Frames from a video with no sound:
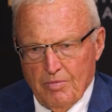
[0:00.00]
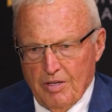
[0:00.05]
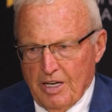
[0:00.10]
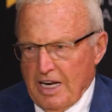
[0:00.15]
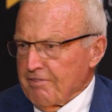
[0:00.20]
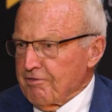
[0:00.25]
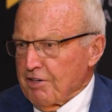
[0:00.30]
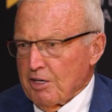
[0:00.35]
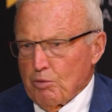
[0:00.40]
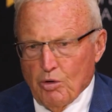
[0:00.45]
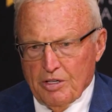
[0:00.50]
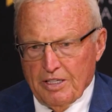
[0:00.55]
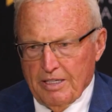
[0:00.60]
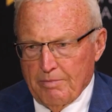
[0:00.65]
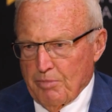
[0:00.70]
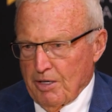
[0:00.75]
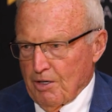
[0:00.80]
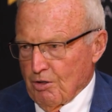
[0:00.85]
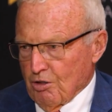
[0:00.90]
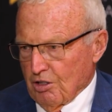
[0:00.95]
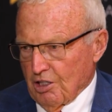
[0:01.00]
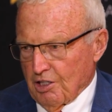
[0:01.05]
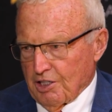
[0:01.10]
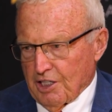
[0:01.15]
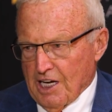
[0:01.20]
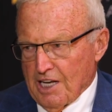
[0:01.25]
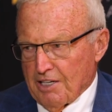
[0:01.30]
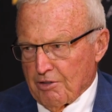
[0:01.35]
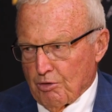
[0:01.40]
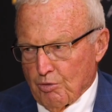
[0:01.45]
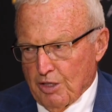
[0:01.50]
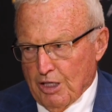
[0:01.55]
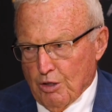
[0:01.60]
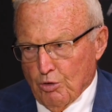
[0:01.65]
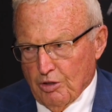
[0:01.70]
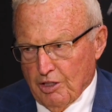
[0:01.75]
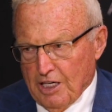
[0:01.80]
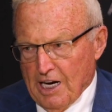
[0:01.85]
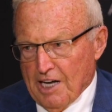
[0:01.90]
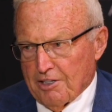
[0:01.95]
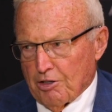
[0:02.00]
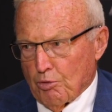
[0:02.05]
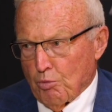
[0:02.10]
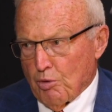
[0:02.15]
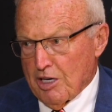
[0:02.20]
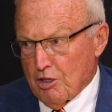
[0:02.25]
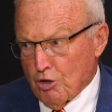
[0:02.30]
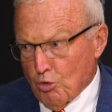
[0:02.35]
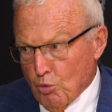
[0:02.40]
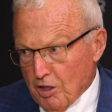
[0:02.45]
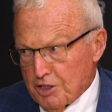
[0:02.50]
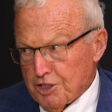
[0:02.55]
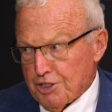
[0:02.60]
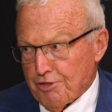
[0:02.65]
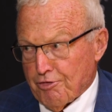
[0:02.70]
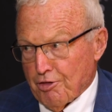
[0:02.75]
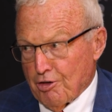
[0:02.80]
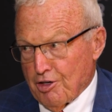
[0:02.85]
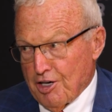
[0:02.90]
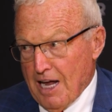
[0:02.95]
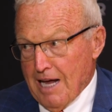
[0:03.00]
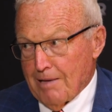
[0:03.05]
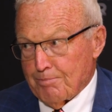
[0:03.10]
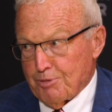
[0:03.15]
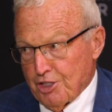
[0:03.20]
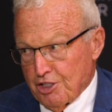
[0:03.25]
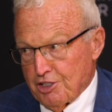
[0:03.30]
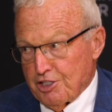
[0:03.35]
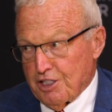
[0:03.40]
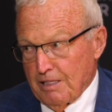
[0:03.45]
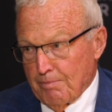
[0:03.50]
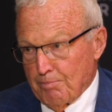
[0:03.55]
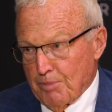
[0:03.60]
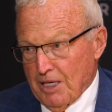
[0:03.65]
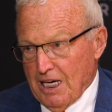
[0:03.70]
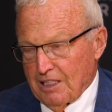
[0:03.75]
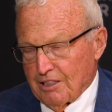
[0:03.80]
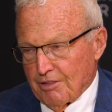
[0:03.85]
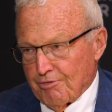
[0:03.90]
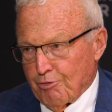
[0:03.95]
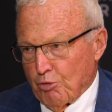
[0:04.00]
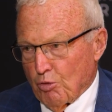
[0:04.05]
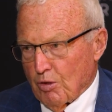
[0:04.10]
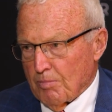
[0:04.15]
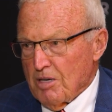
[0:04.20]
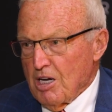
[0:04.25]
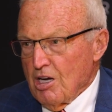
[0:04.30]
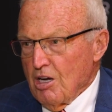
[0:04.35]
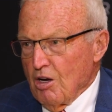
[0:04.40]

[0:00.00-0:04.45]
Everyone in Maryland got a request for an absentee ballot form.